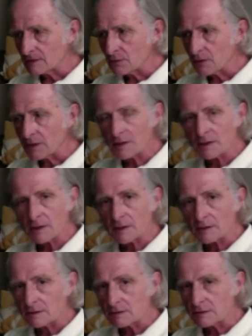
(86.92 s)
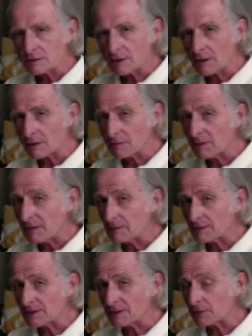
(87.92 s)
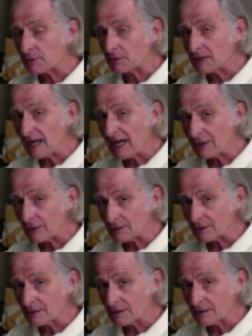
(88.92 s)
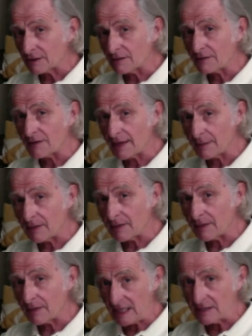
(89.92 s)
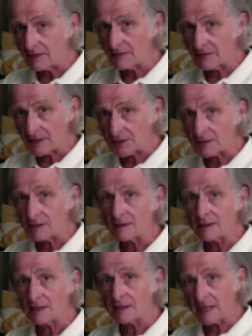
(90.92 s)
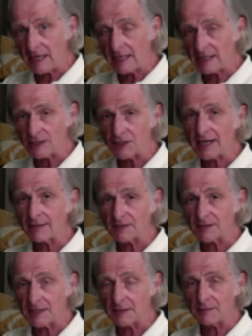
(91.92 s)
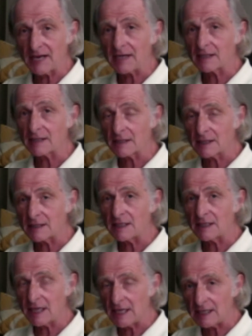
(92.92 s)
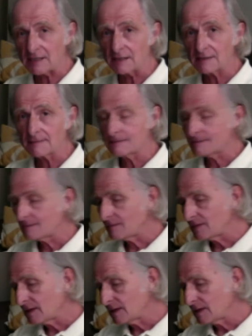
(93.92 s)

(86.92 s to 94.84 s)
is one of the charter members and creators of MME division in AEJMC back in the 1980s.